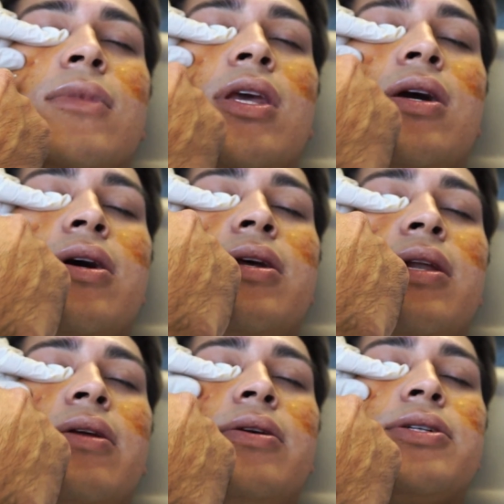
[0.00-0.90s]
Good. It
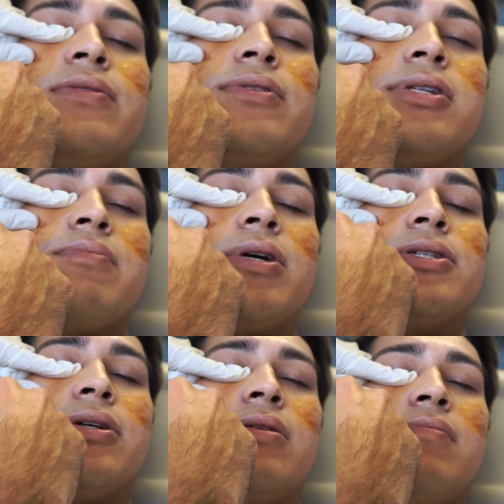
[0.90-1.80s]
literally just feels like
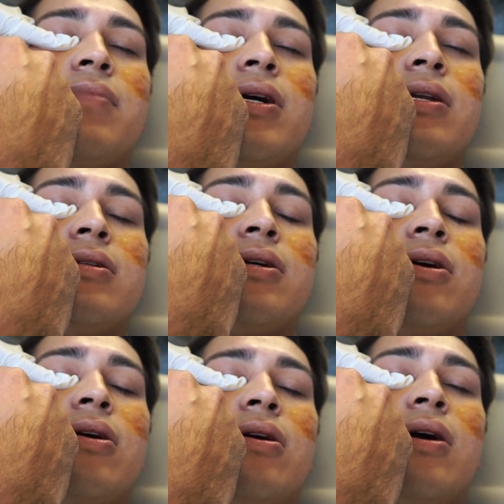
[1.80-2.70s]
pressure, but it doesn't
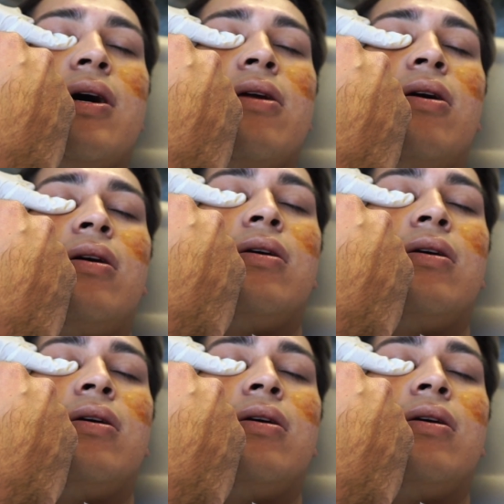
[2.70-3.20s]
hurt at all.